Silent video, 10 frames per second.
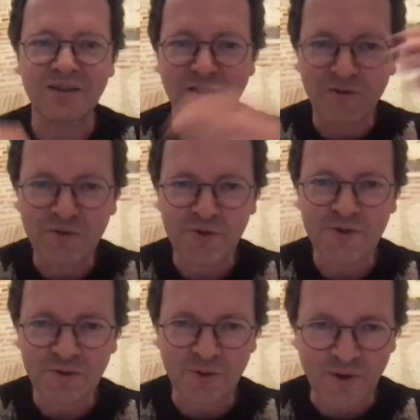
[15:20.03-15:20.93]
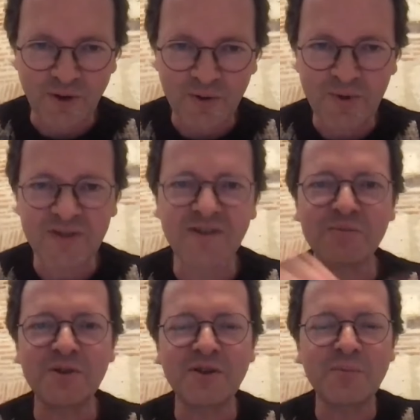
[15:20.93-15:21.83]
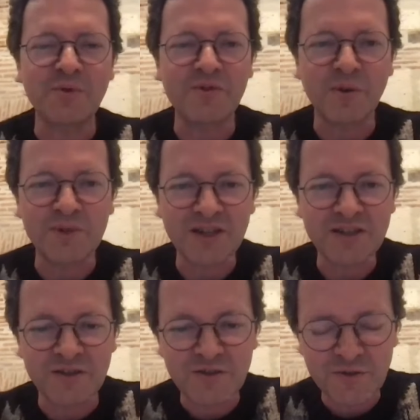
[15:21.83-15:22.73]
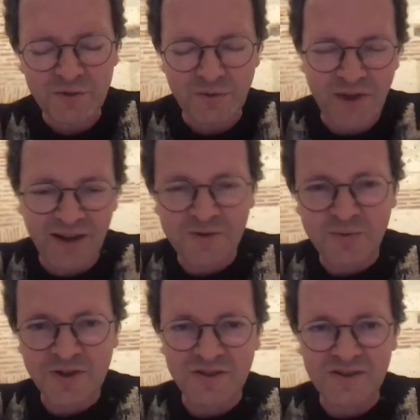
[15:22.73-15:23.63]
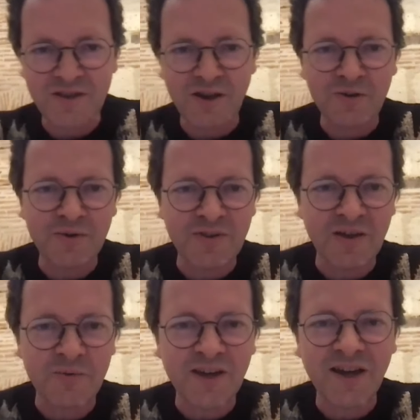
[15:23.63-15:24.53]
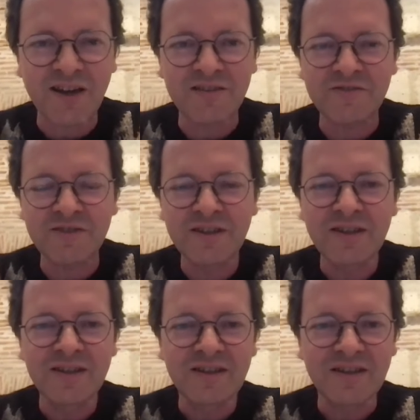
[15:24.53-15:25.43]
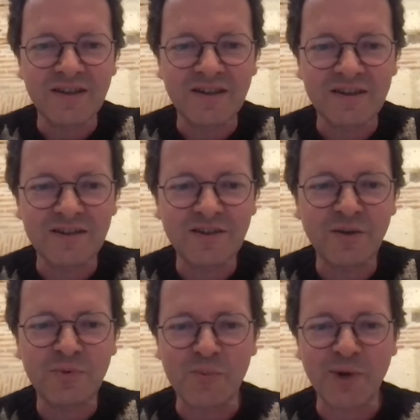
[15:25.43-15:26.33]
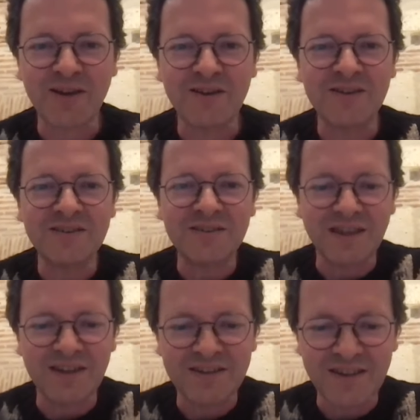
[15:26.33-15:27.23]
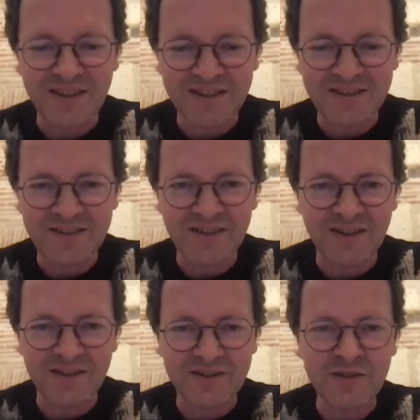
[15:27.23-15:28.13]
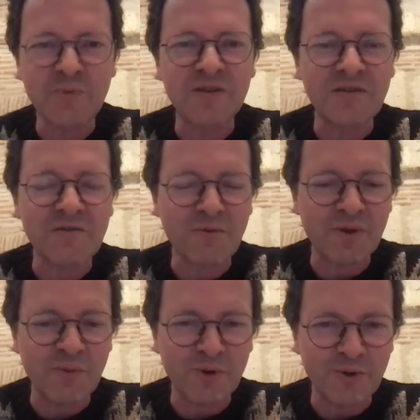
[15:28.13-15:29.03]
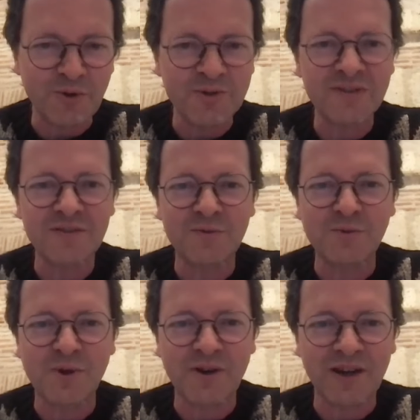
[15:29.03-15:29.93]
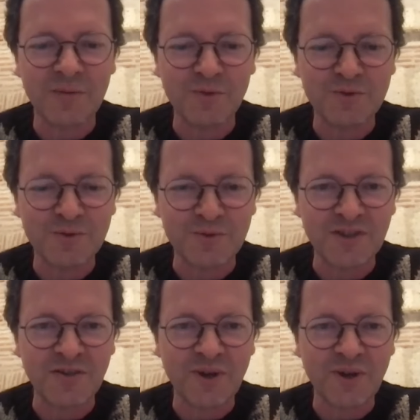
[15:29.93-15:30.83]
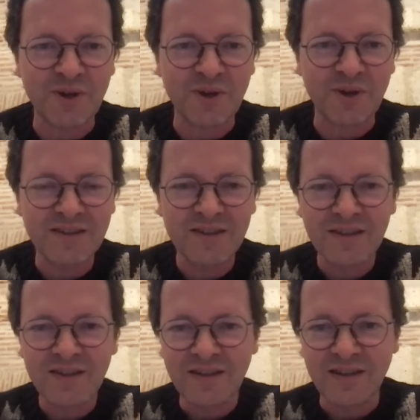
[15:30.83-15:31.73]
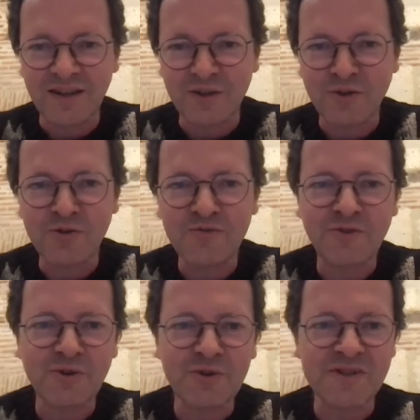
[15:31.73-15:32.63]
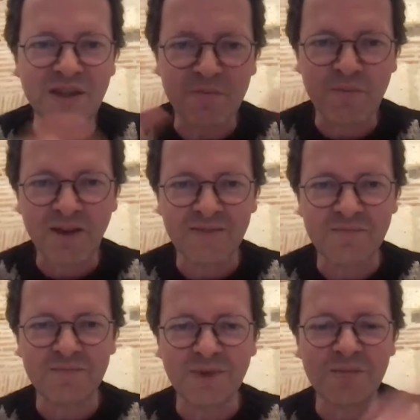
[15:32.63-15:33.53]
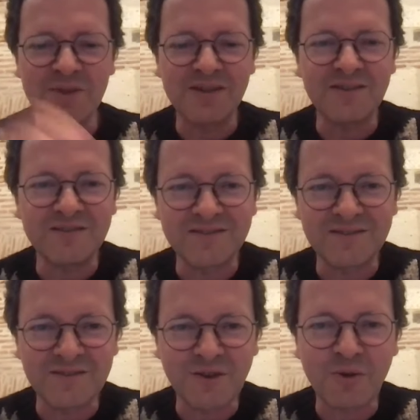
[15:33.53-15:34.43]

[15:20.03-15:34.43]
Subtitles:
Of course, you're already coming up with the objection to that, which is now that we have GitHub Copilot and GPT-3 models who are able to generate code for us that maybe no longer...